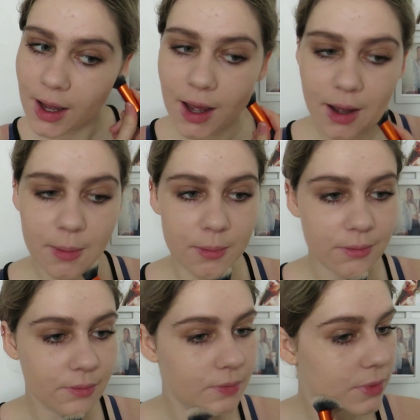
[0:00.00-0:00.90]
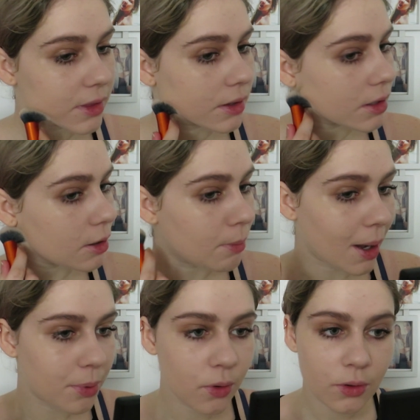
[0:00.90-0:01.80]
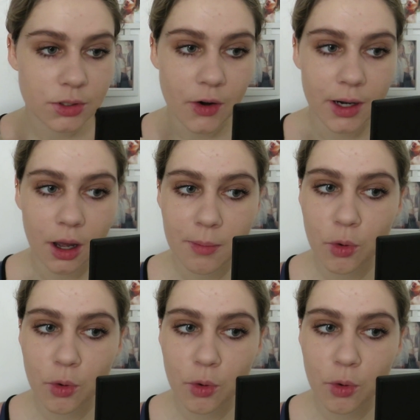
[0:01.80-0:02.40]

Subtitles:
my pores are a lot